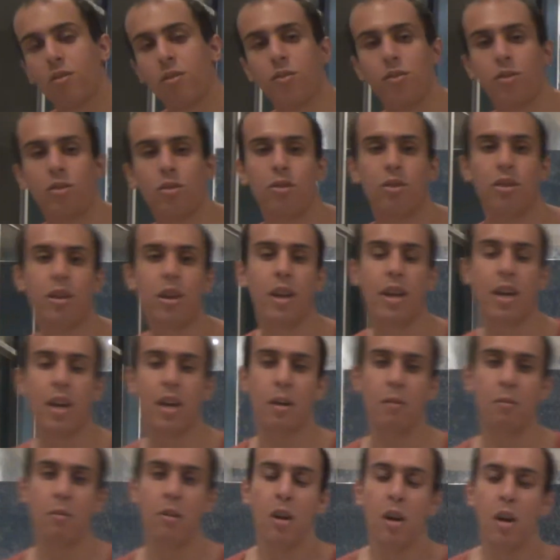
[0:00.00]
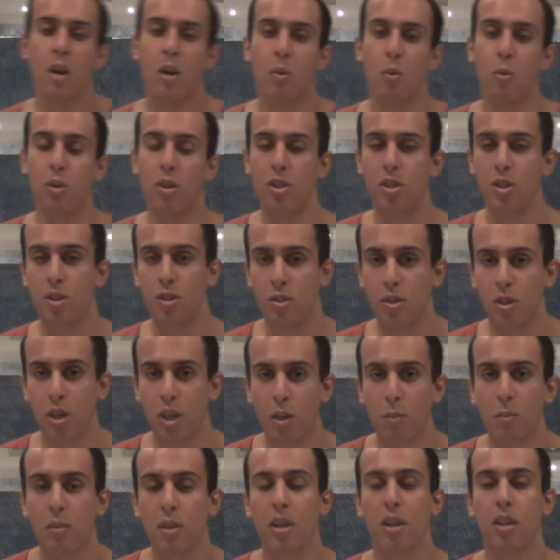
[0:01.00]
and review a game which
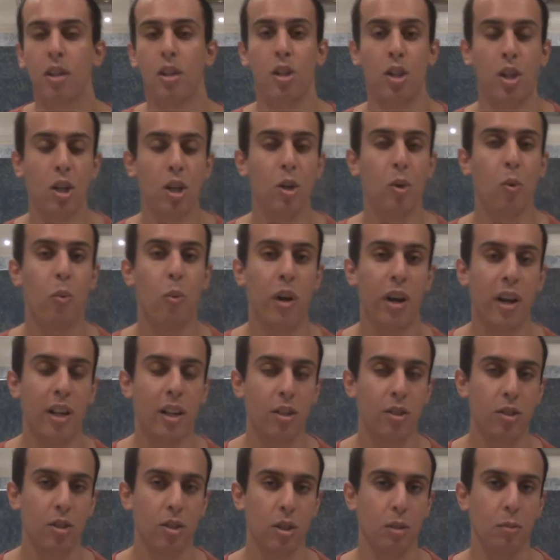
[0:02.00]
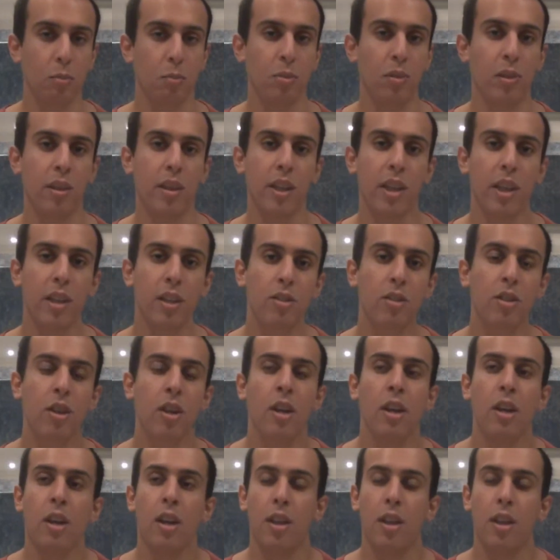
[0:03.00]
took me a long while to complete,